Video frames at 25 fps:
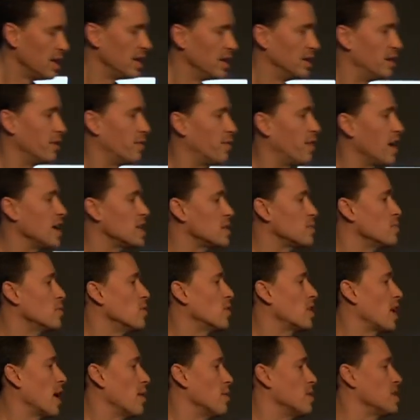The
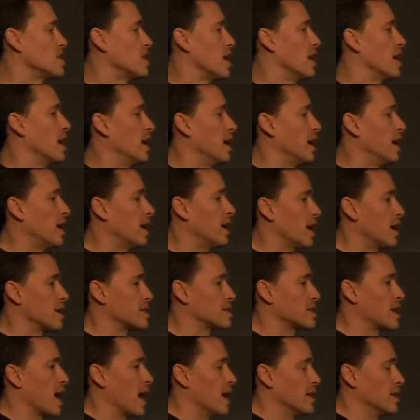Facebook Cambridge Analytica
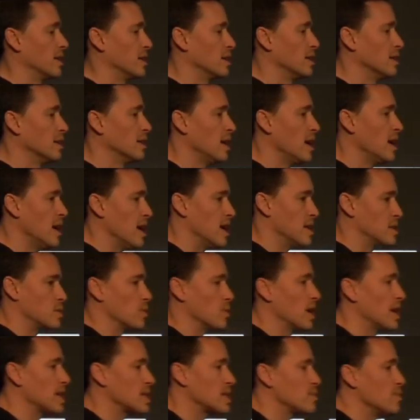scandal, as
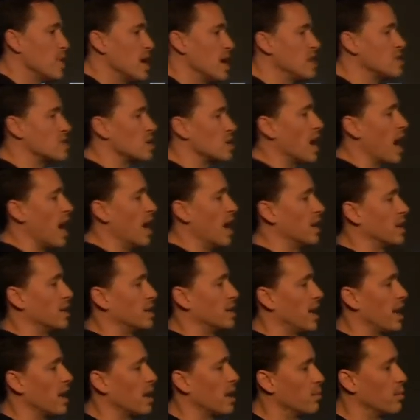well as major other
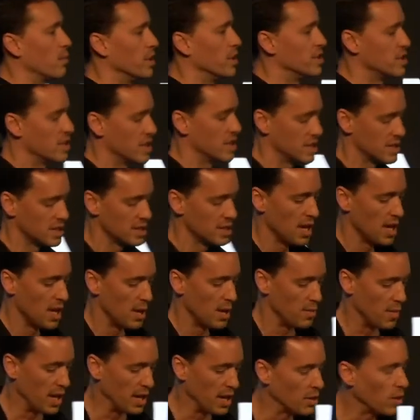data breaches,
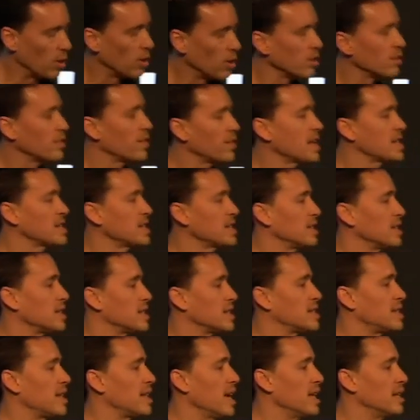made all of us
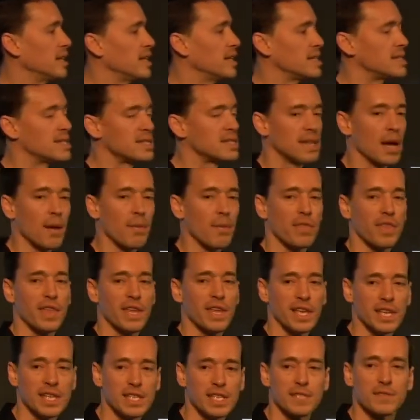understand that
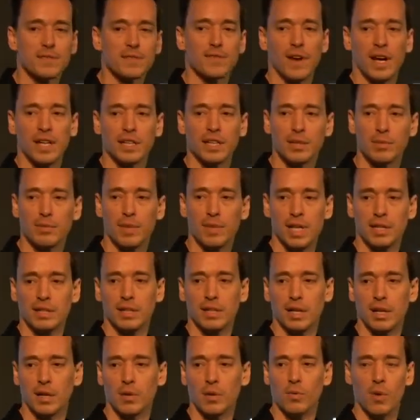something is
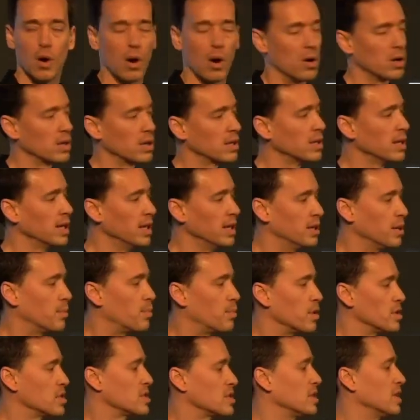fundamentally wrong in the
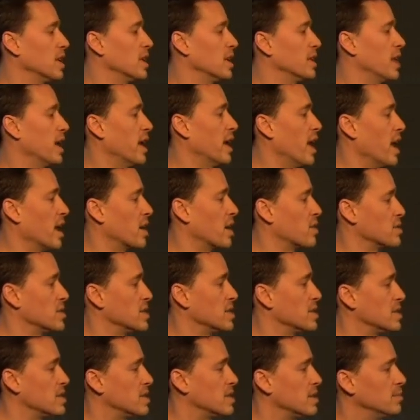personal data
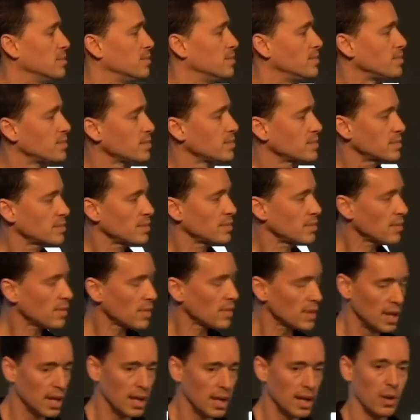ecosystem.
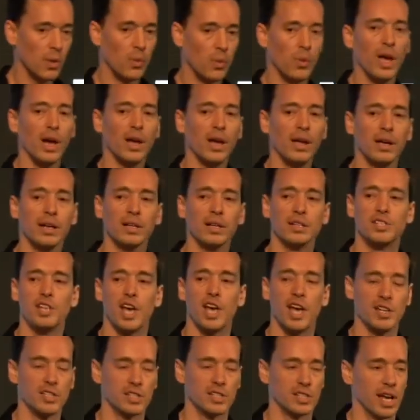We are here to
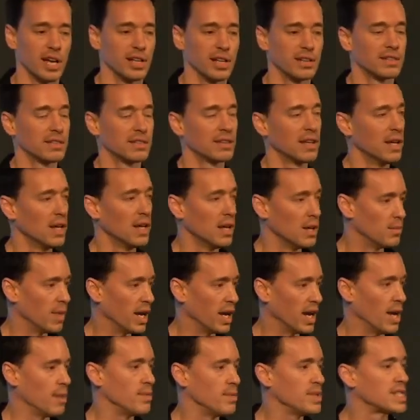change that. My
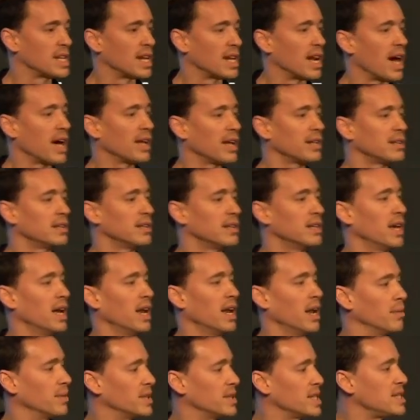name is Elad, and
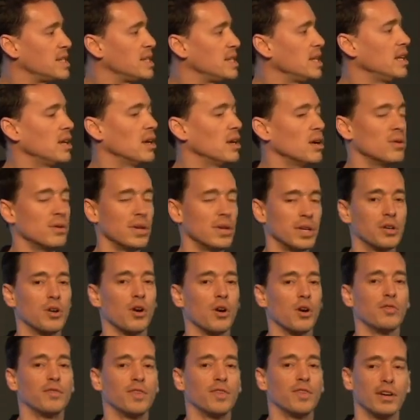I'm the CEO and
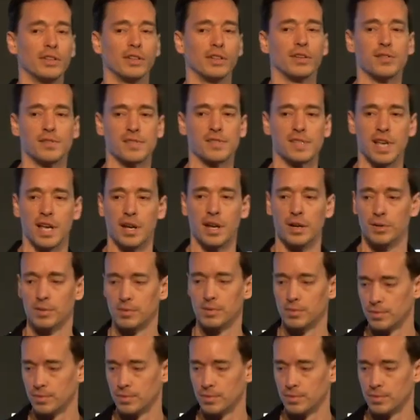co-founder of Senno.